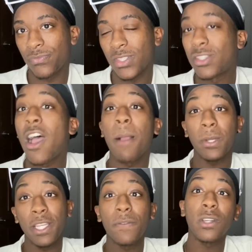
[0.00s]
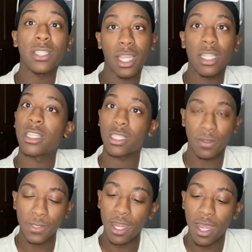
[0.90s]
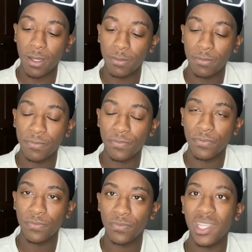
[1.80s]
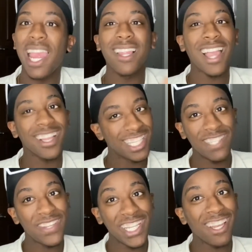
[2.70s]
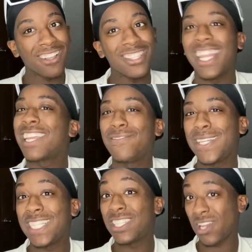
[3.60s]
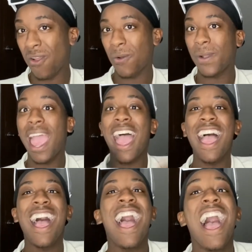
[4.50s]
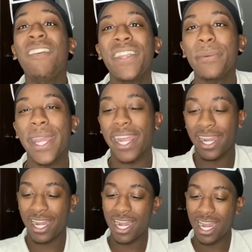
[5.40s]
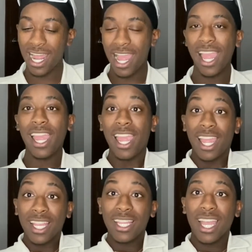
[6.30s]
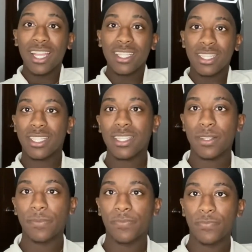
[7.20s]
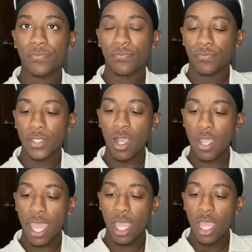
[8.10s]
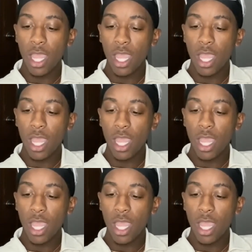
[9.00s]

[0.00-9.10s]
So I'm going to give you a second to subscribe and like this video so that it can be shown everywhere. Yes. Okay.